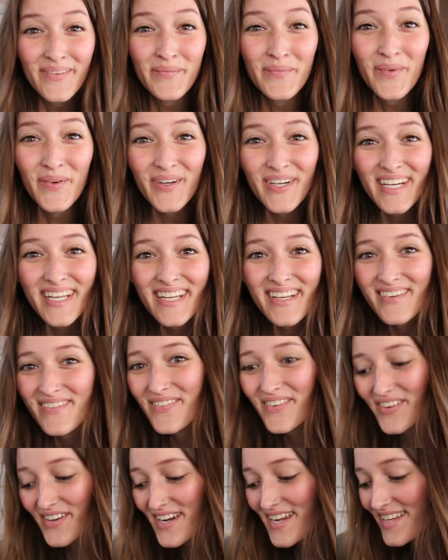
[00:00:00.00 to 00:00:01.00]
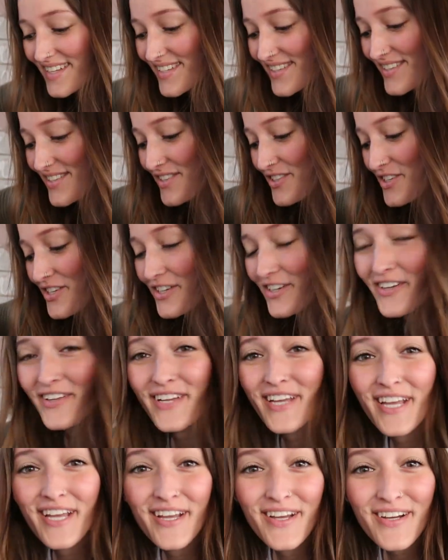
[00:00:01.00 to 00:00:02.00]
morning friends, Jill
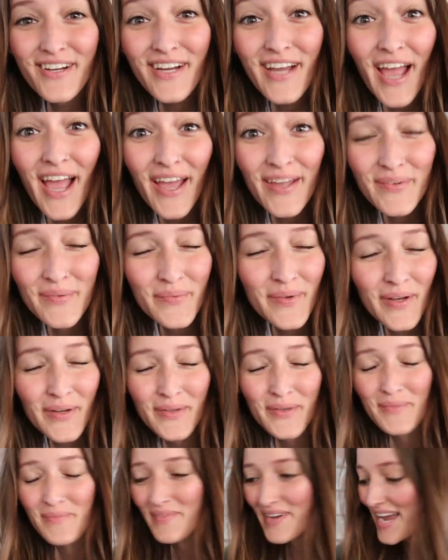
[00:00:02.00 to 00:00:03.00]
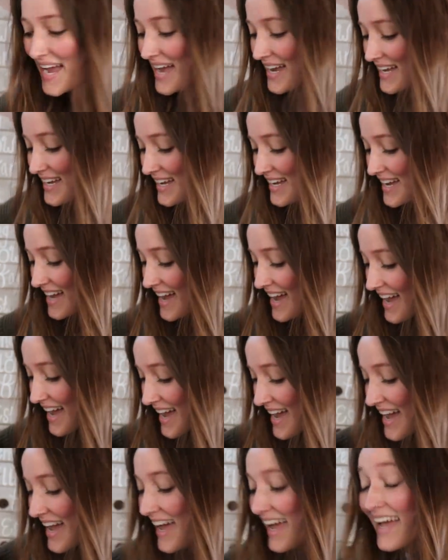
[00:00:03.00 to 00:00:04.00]
here and welcome back.
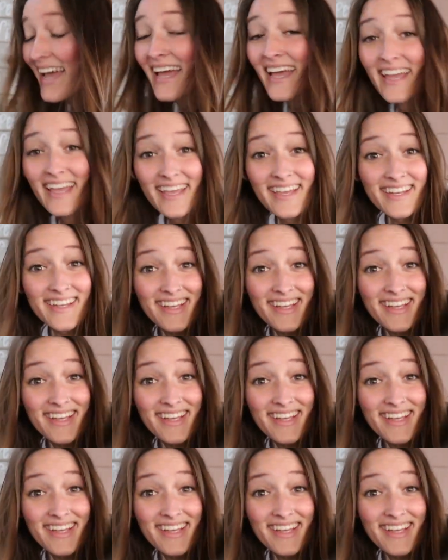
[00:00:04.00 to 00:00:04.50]
It